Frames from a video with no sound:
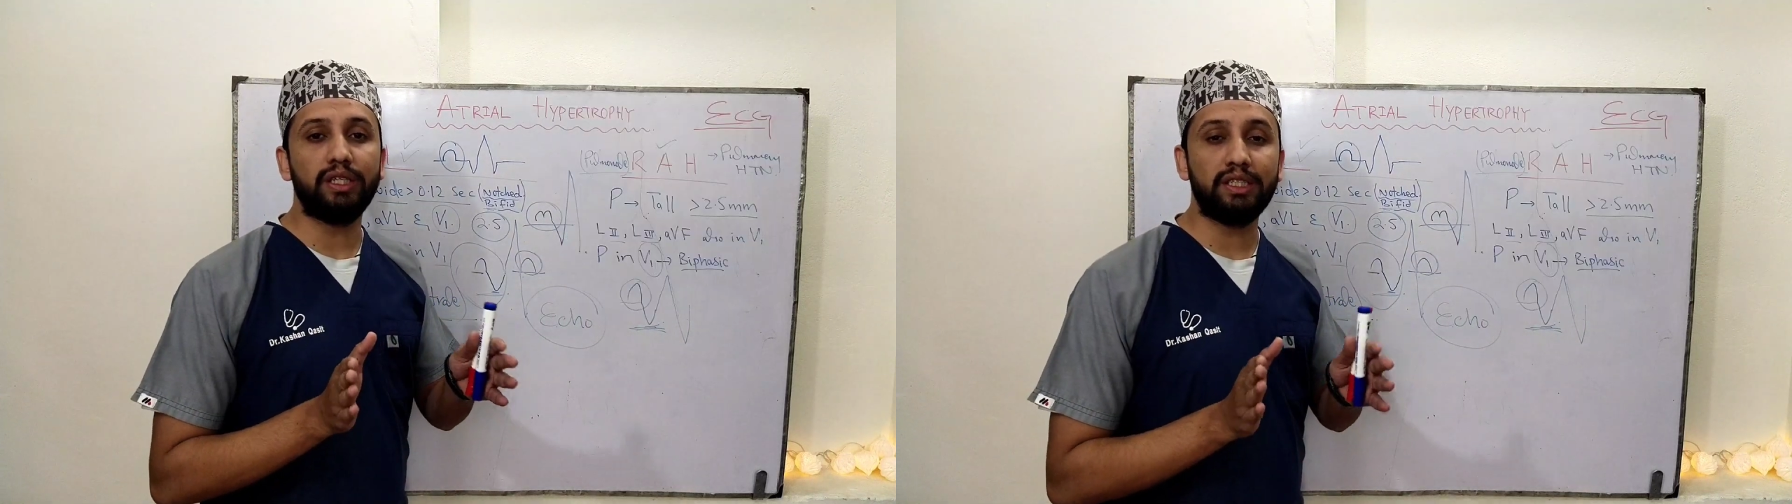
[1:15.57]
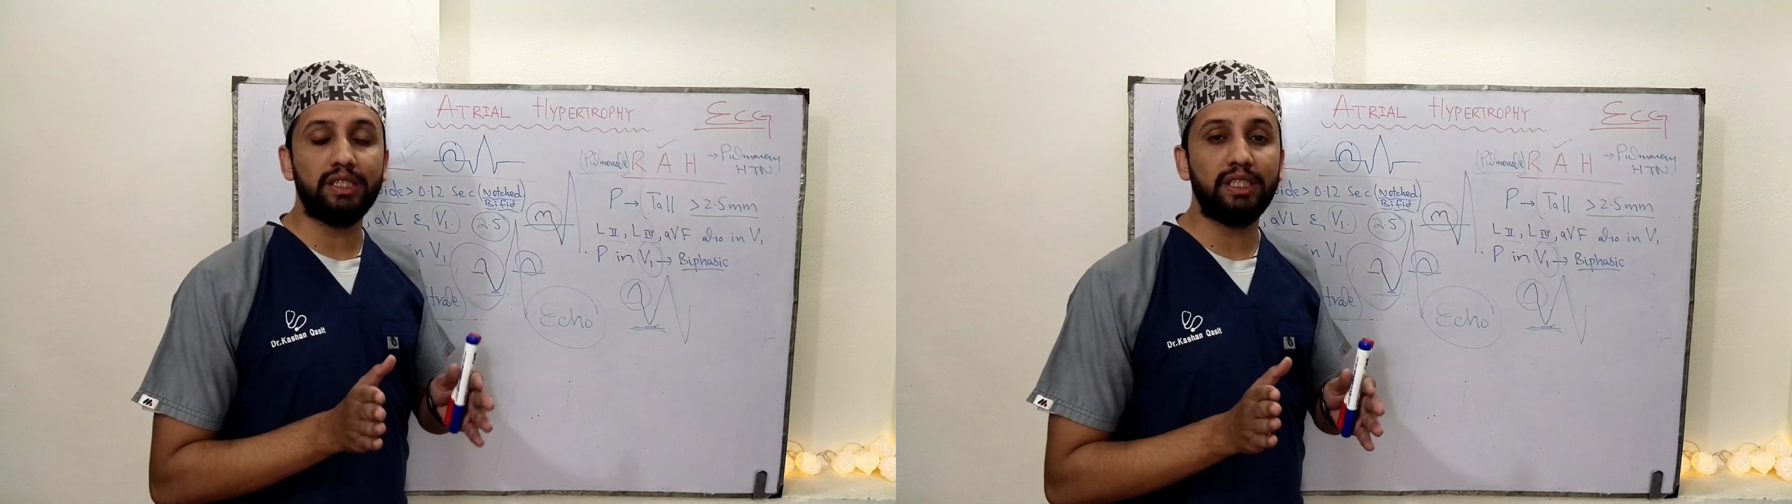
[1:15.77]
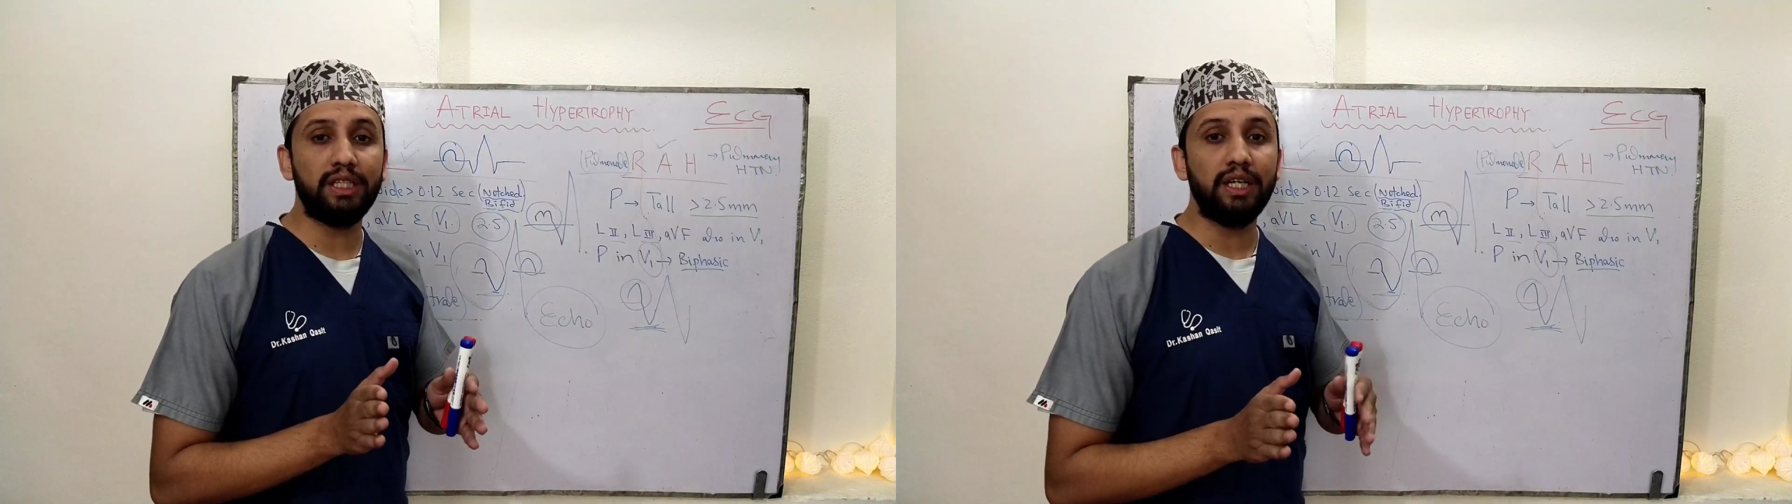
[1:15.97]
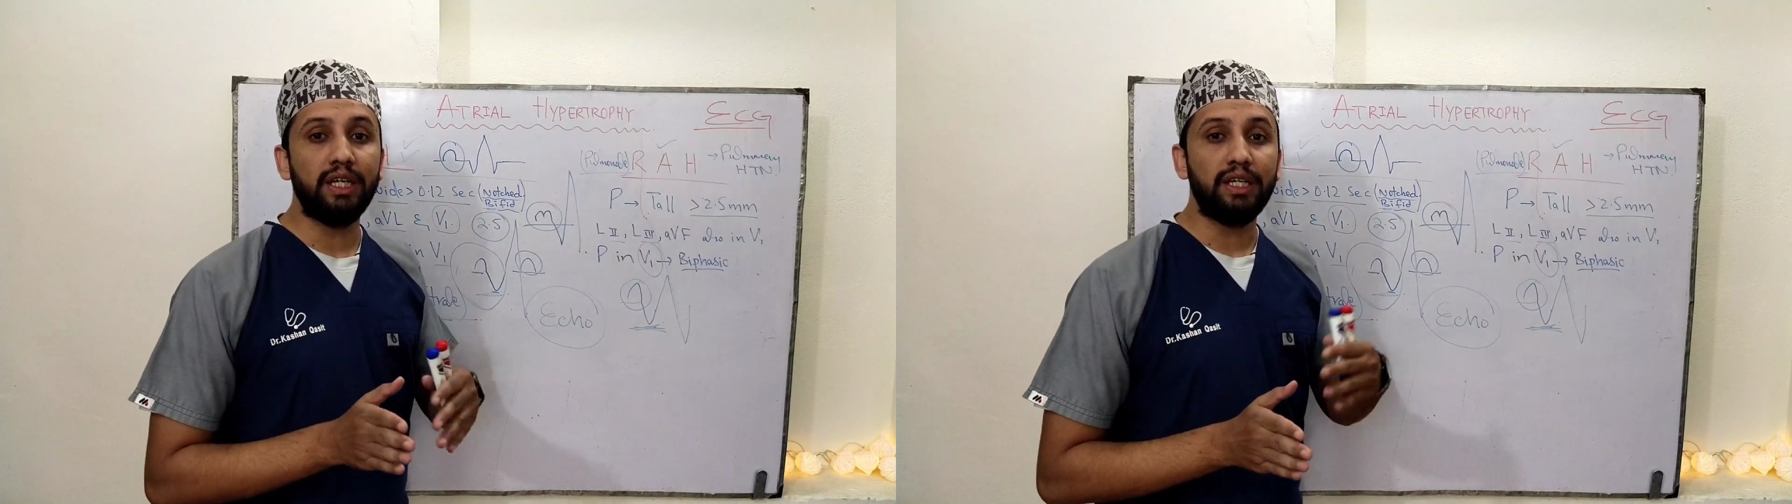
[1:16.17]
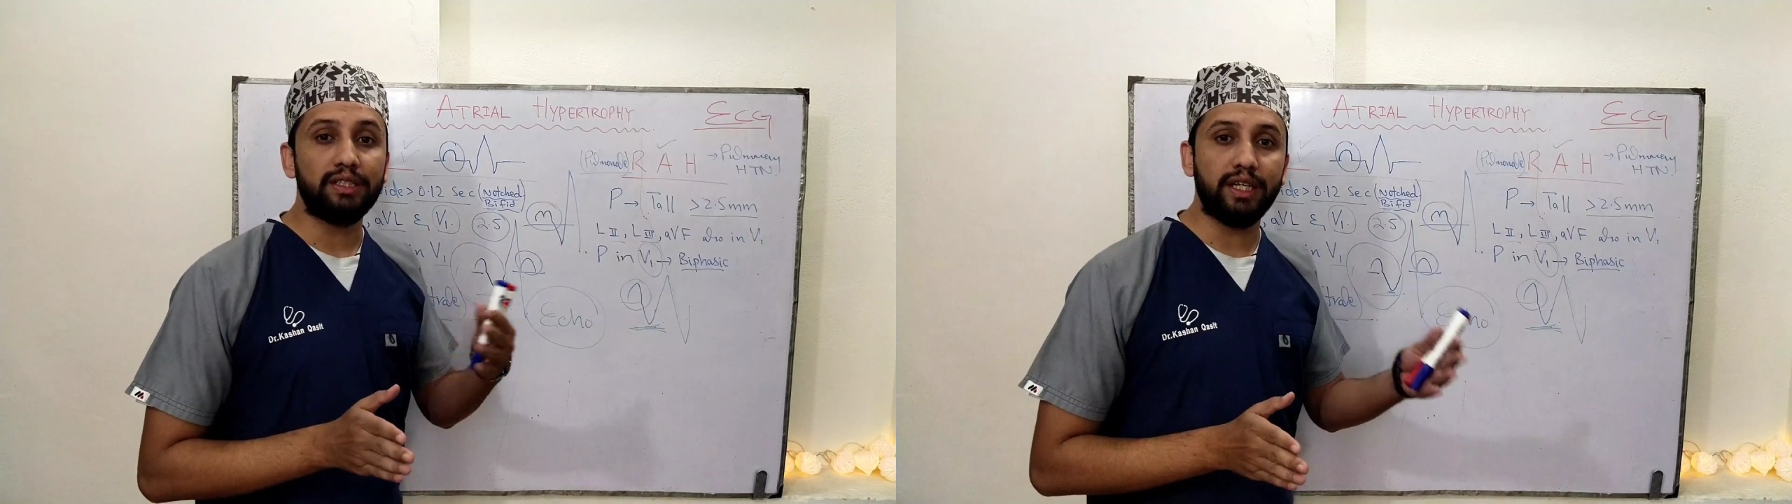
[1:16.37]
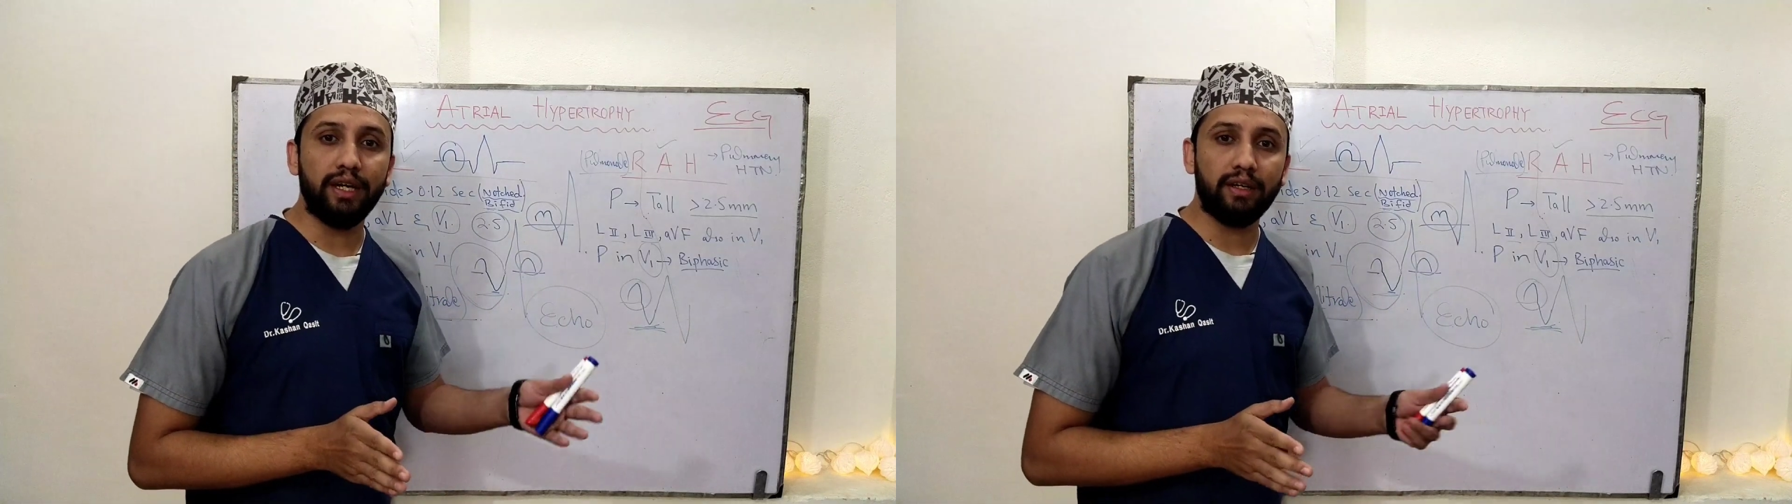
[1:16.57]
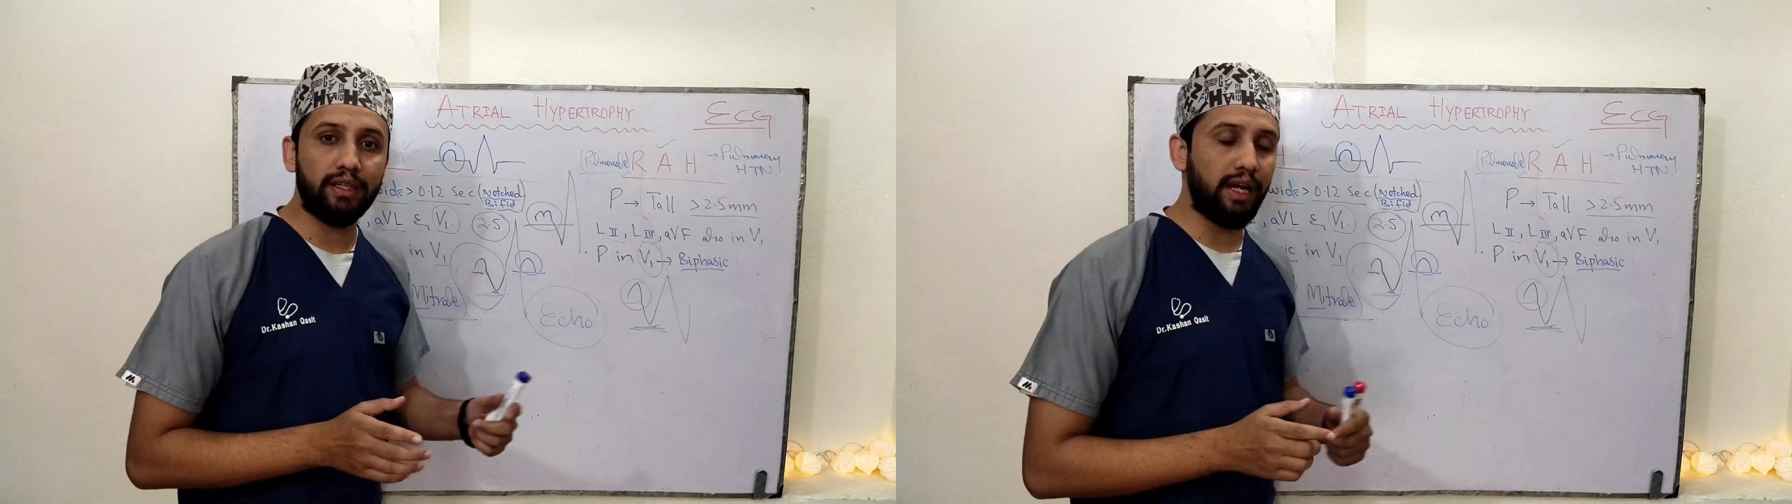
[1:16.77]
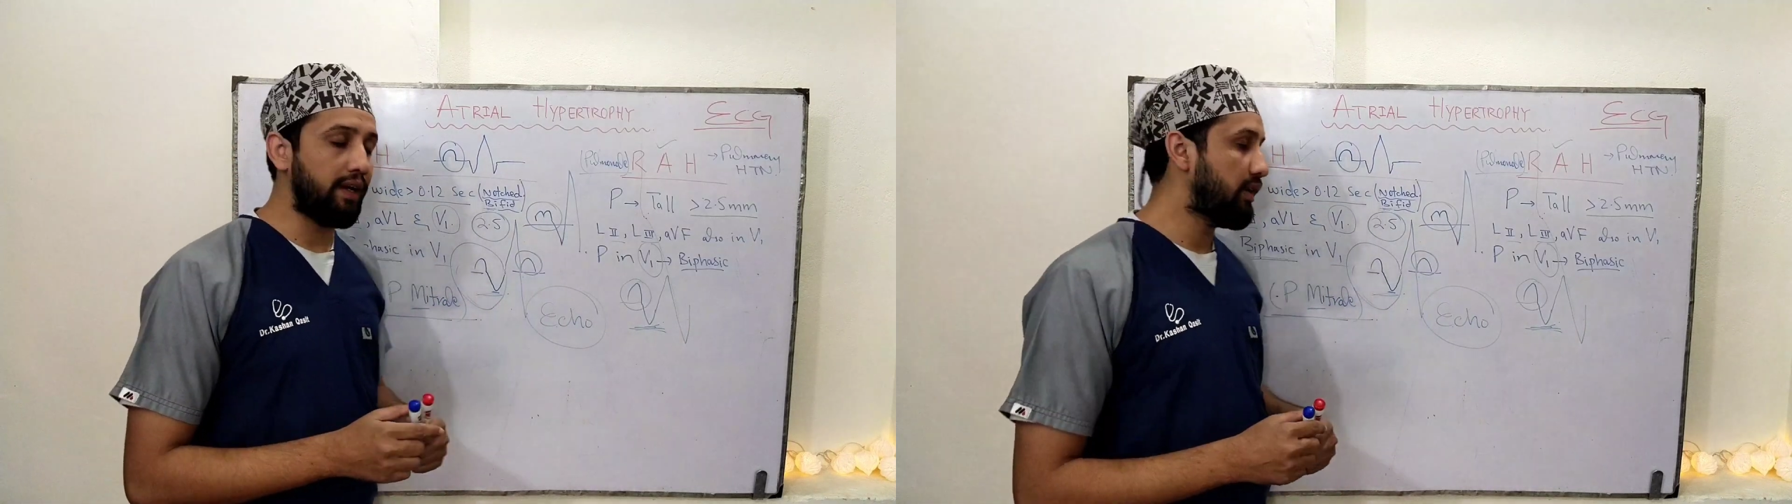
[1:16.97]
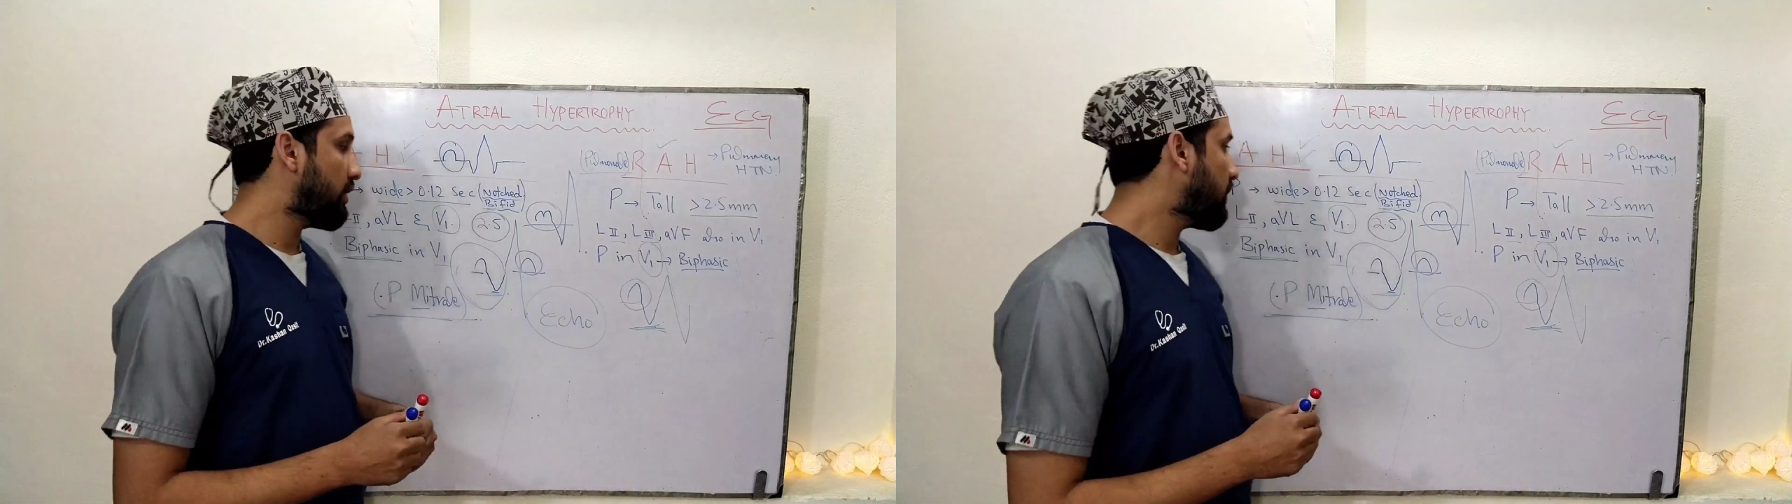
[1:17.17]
ECG is greater than